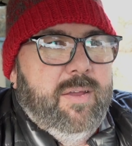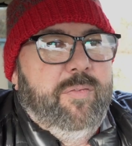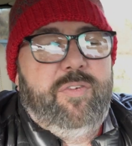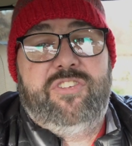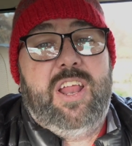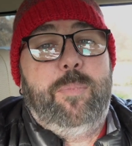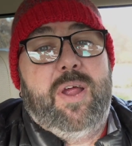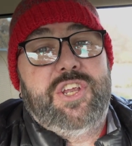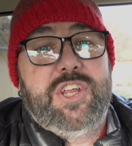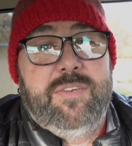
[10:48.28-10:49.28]
For a
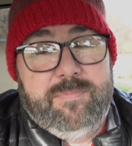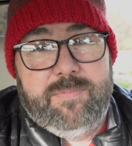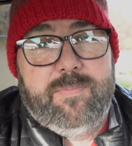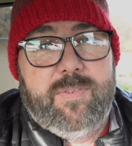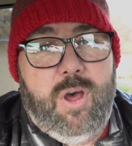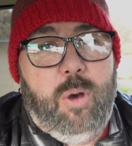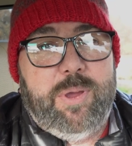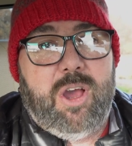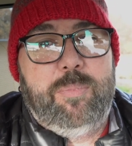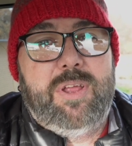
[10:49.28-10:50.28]
celebration,
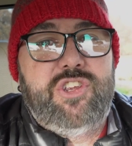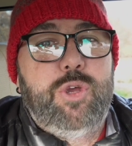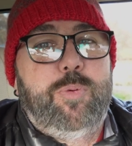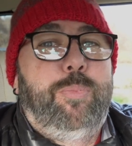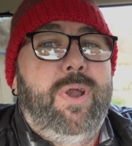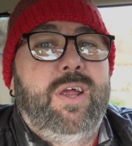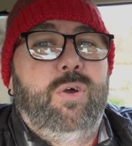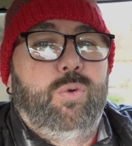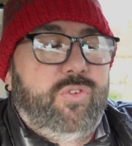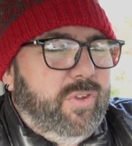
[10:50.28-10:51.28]
Hobbit got me a tube of
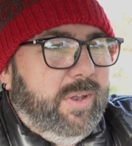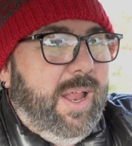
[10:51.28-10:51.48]
Pringles.